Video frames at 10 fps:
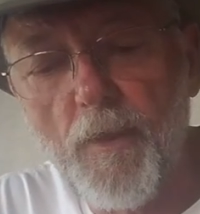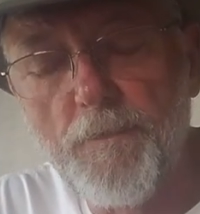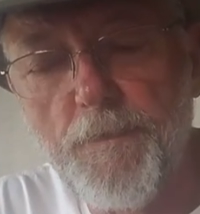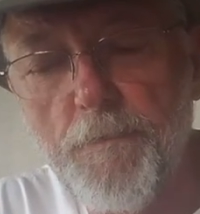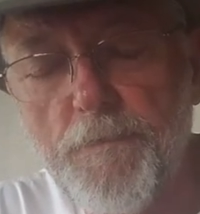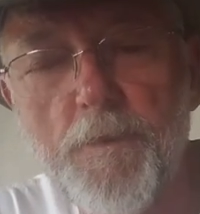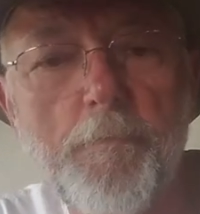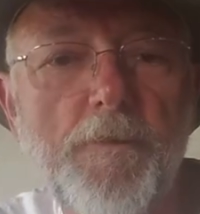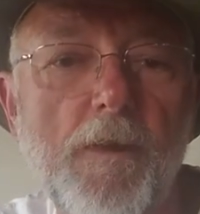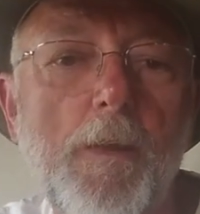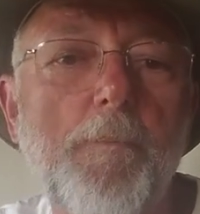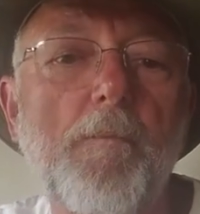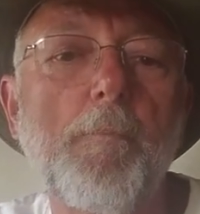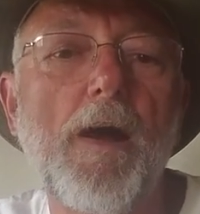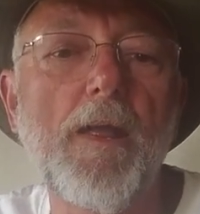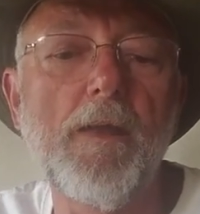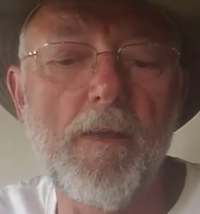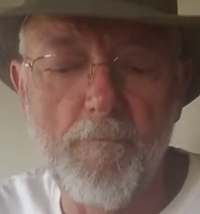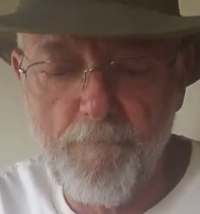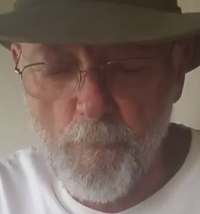to keep everybody
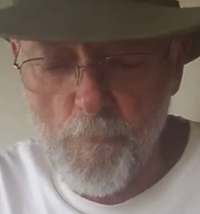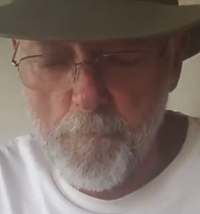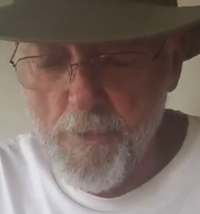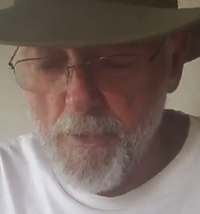informed.